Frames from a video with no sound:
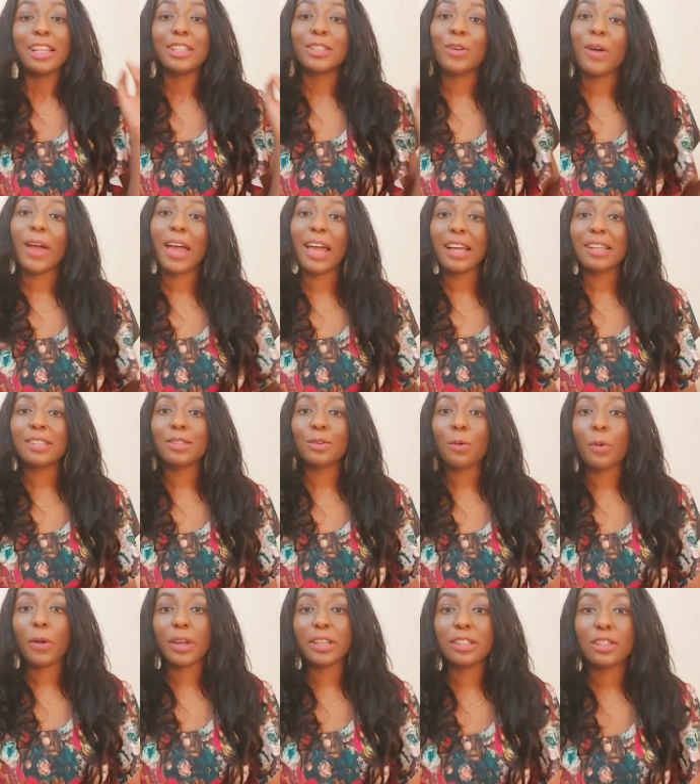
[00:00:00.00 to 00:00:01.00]
So I asked the
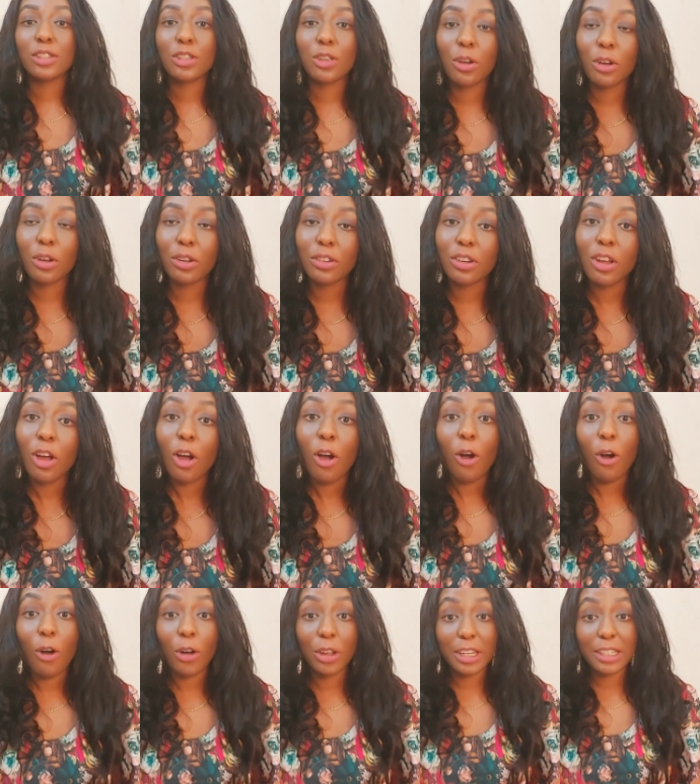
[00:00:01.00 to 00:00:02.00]
question
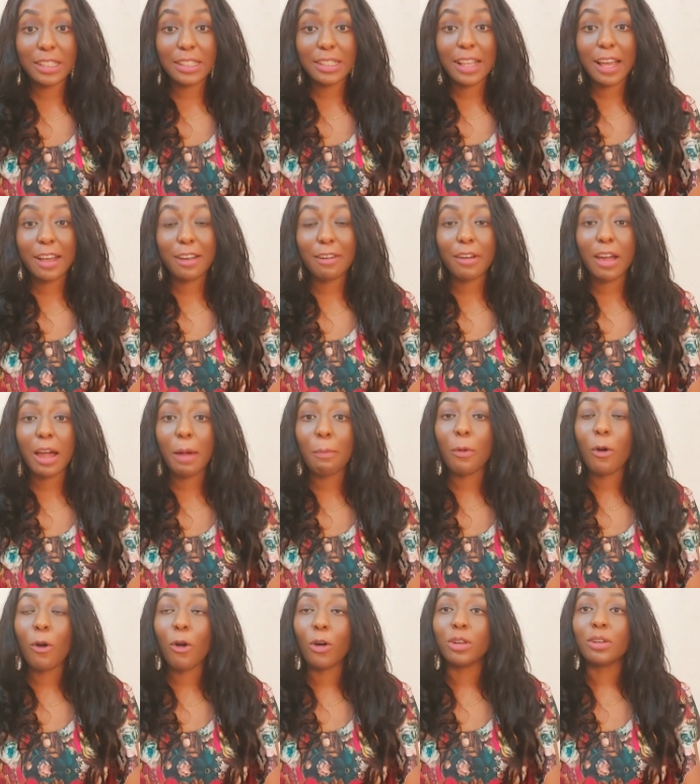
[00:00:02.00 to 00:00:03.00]
on Instagram
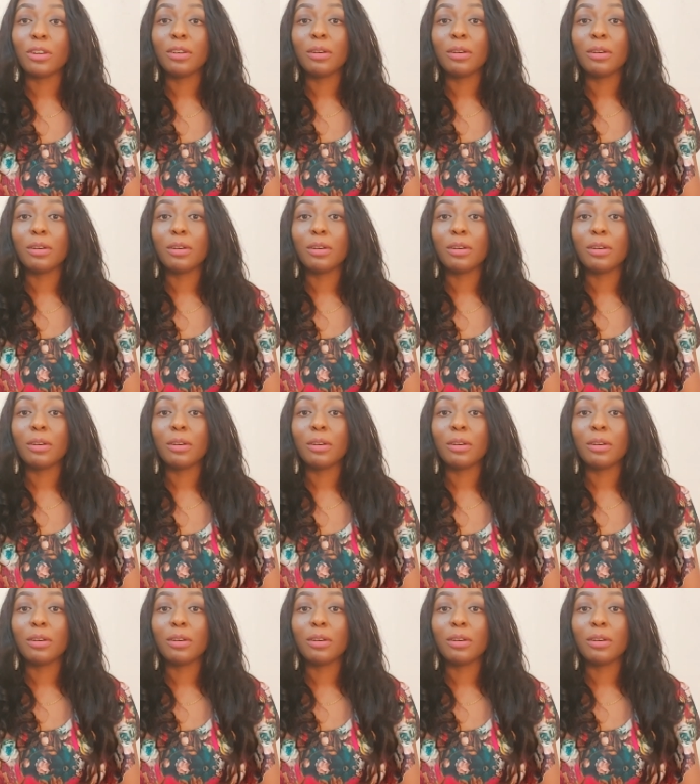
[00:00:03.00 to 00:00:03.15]
on